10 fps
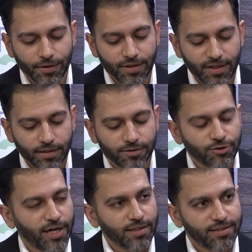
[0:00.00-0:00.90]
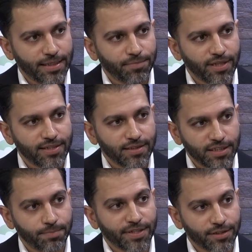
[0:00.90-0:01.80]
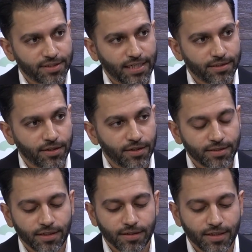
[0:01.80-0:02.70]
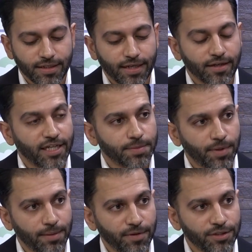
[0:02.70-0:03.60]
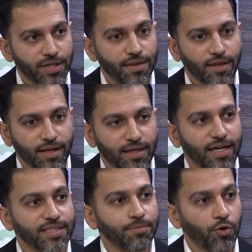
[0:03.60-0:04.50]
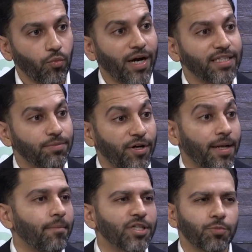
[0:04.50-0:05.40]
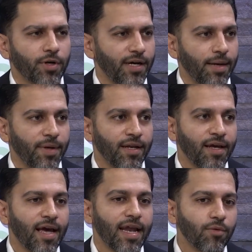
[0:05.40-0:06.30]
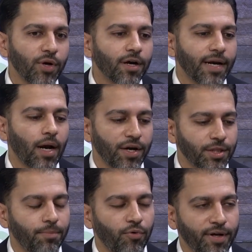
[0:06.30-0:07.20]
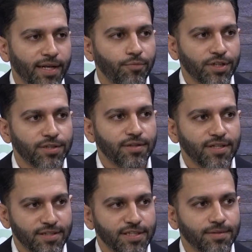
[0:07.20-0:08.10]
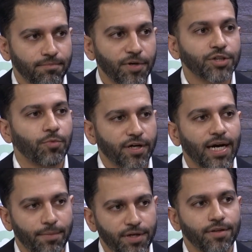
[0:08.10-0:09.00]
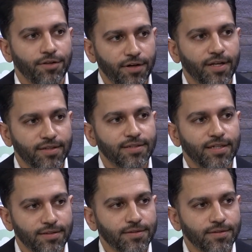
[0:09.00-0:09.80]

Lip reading: Clinical trials take place in these bigger centers, the data gets published, and then it gets more widespread and much more common. And we are now at the point at which this is much more common in the United States.